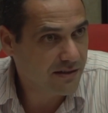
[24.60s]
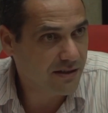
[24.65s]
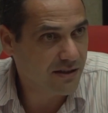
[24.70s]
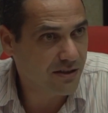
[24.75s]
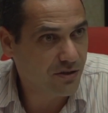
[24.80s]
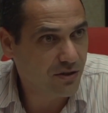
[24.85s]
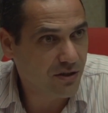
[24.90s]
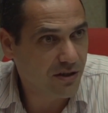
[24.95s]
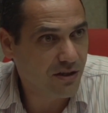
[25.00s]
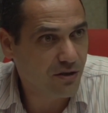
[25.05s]

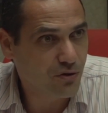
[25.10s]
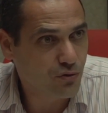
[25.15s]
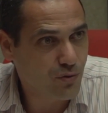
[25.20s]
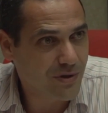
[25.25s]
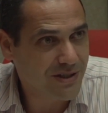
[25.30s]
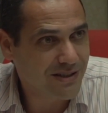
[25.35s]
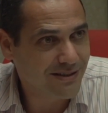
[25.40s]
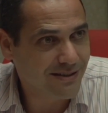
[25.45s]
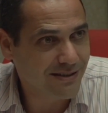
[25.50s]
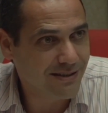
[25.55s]
in
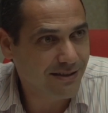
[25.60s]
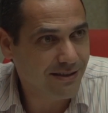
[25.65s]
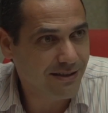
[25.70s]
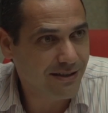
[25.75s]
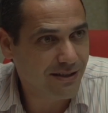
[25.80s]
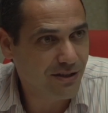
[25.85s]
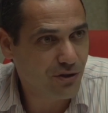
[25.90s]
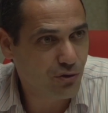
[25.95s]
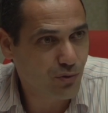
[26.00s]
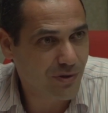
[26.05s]

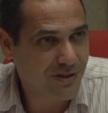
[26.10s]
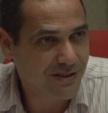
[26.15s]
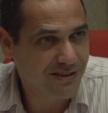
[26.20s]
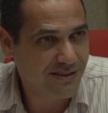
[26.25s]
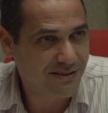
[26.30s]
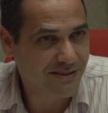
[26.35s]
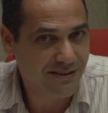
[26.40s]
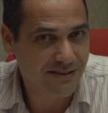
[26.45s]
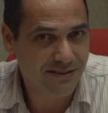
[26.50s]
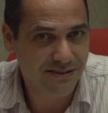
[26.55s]

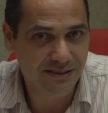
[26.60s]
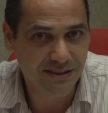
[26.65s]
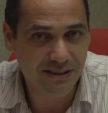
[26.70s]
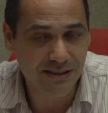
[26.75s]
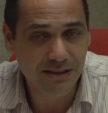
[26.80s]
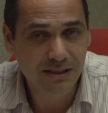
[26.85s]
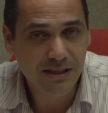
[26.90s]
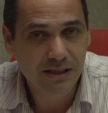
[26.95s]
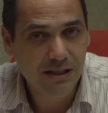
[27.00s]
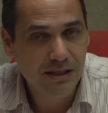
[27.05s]

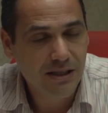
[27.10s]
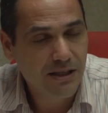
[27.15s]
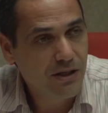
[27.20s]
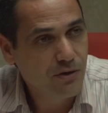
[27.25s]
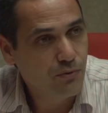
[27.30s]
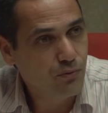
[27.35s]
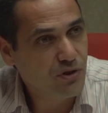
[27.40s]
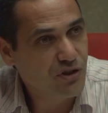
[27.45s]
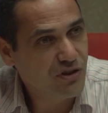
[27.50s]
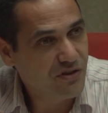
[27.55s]
2016,
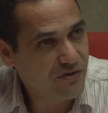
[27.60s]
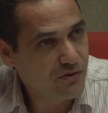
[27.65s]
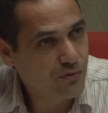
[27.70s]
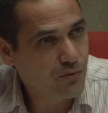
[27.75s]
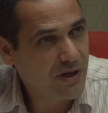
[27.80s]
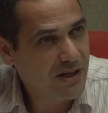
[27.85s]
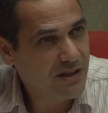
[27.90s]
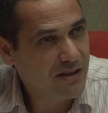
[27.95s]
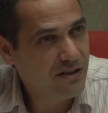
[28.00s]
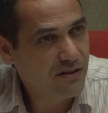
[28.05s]
which is
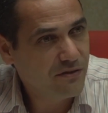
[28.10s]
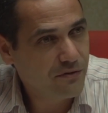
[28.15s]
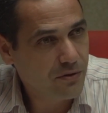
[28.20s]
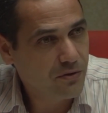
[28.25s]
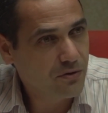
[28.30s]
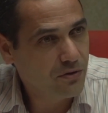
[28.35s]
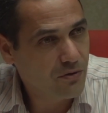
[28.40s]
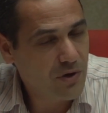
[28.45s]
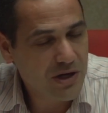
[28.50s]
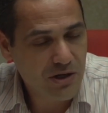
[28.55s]
great
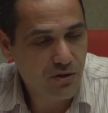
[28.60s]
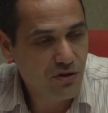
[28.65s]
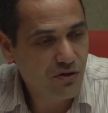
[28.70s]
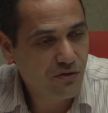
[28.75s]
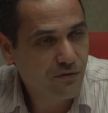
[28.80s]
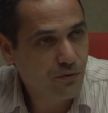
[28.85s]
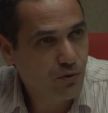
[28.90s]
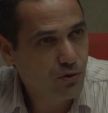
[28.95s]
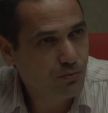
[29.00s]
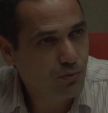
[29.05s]

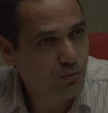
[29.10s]
news for